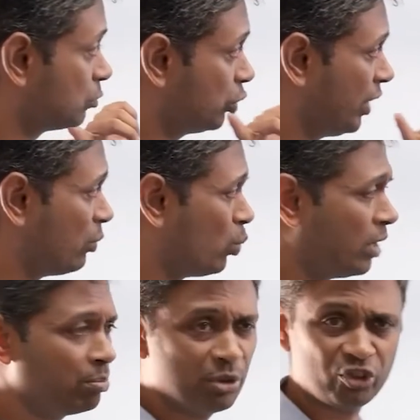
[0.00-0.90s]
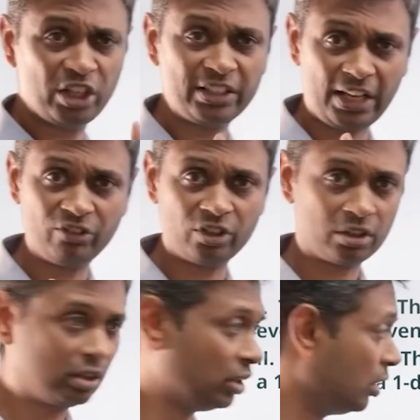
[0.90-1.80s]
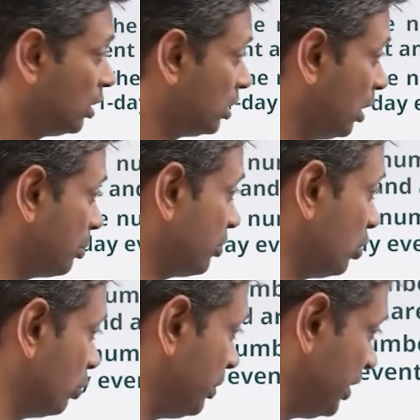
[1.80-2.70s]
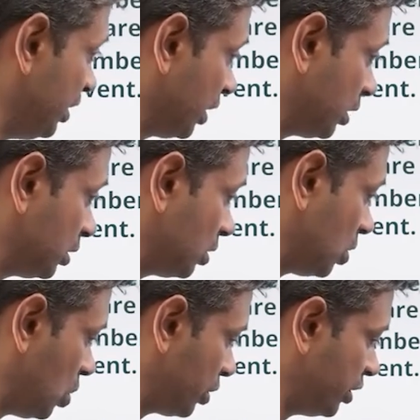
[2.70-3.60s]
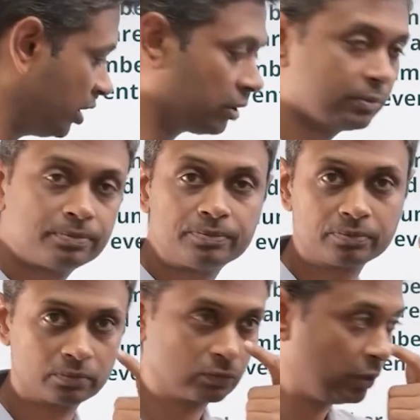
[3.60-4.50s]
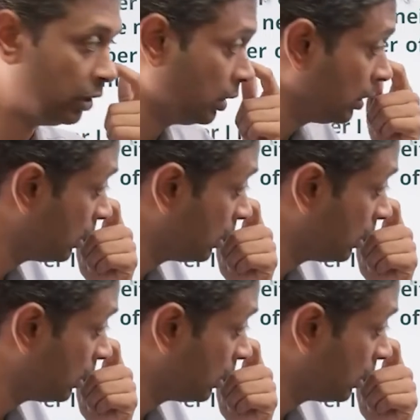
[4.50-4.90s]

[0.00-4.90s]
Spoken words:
If we have 1 missing dancer, that person could be here or here, right?